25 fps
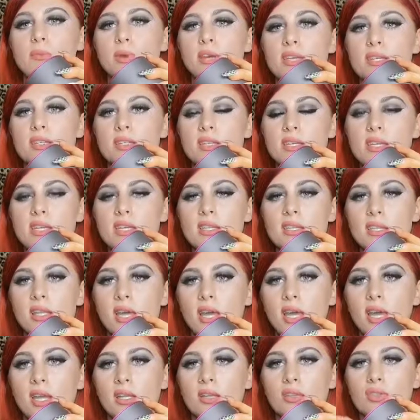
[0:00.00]
based in the
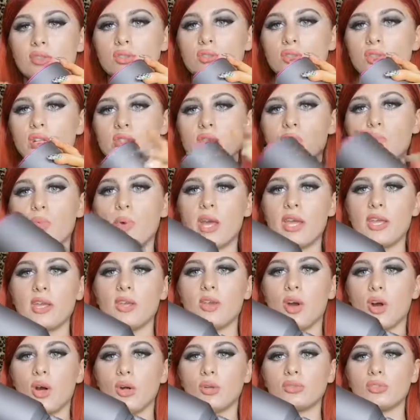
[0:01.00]
handle, it's where
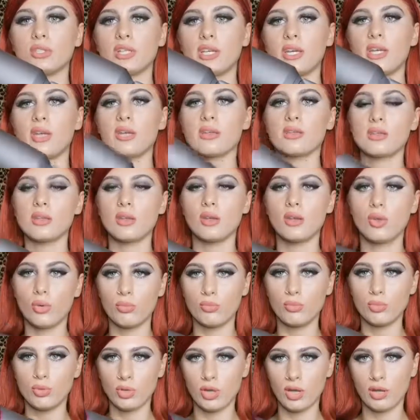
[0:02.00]
you hold it, it's a lot
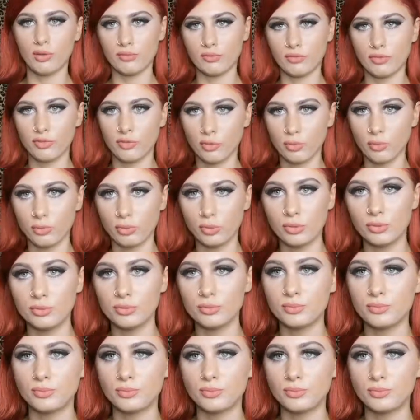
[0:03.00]
more comfortable.